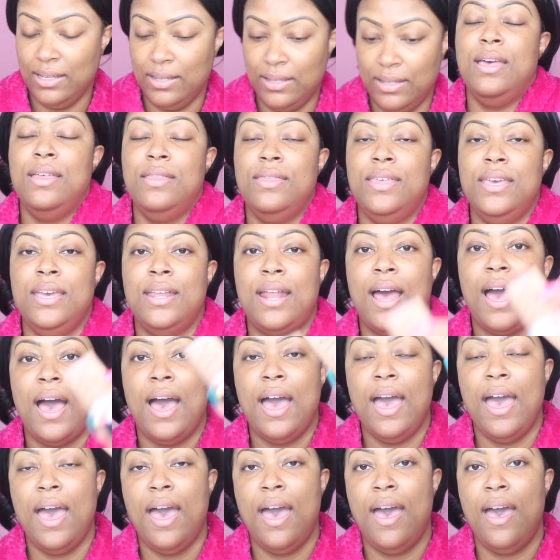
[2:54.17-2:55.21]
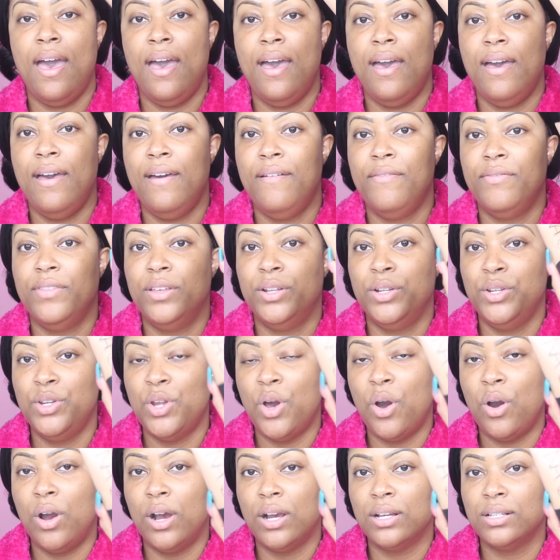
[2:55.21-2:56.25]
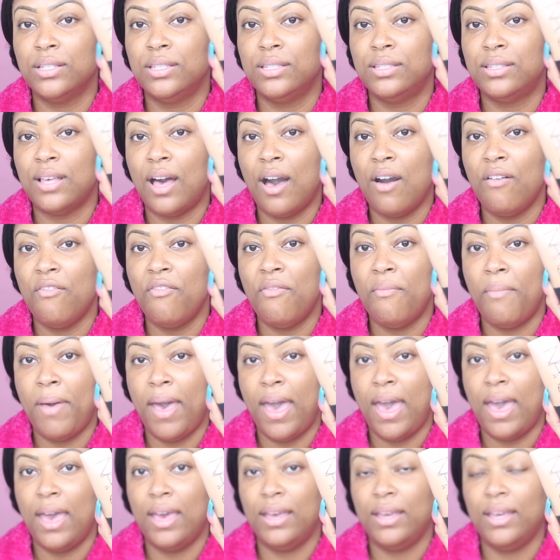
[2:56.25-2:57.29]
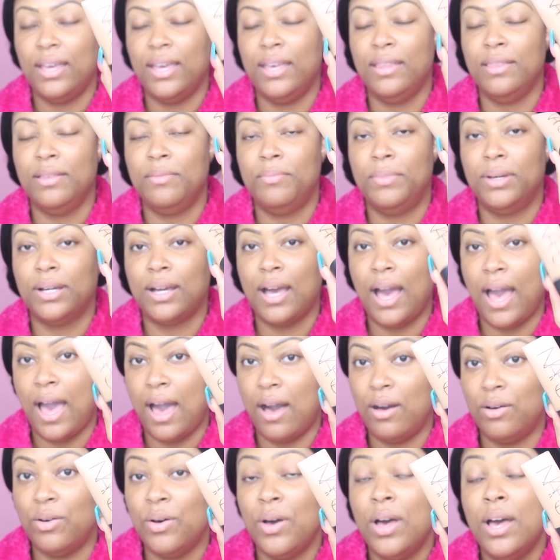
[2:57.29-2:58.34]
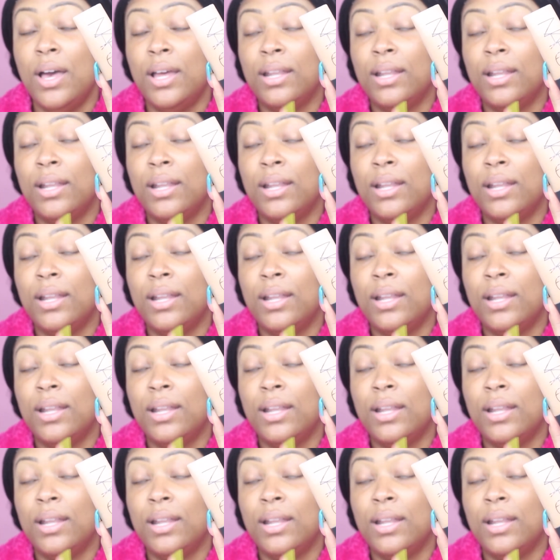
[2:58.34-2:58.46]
And then I have the Nars Soft Matte in the Macao.